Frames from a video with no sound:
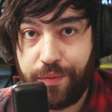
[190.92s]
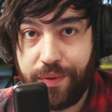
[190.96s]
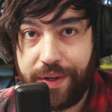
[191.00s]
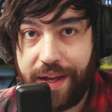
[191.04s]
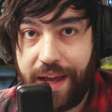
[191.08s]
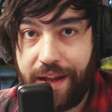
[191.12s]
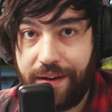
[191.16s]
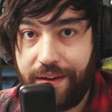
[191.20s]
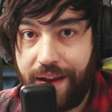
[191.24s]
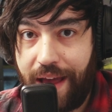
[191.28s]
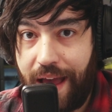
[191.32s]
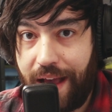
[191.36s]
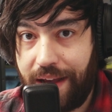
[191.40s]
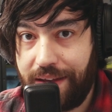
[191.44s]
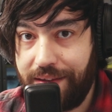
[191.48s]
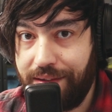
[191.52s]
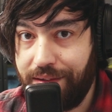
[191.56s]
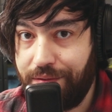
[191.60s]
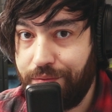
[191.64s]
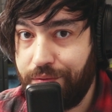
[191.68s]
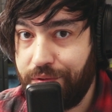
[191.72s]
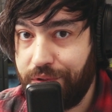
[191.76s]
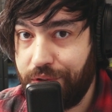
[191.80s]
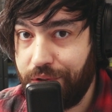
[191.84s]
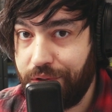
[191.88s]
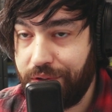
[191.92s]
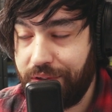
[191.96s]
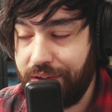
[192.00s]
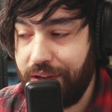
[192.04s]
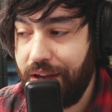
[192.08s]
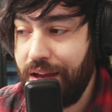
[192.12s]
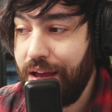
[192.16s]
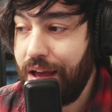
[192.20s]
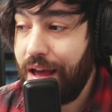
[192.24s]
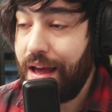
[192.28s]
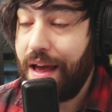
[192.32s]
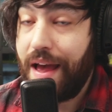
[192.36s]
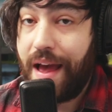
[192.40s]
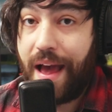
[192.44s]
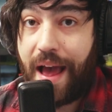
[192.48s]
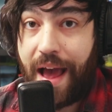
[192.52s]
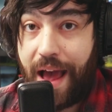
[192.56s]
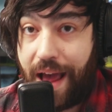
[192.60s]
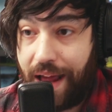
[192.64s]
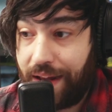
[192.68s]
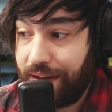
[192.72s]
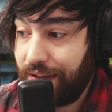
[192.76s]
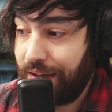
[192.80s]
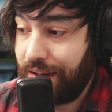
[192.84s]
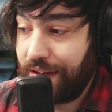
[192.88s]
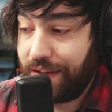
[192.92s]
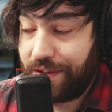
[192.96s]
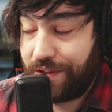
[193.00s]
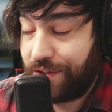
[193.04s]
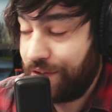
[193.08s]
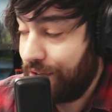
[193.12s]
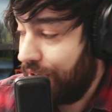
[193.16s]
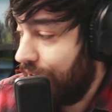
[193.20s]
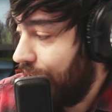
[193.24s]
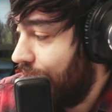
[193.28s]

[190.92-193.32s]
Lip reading: We're getting excellent results, and it's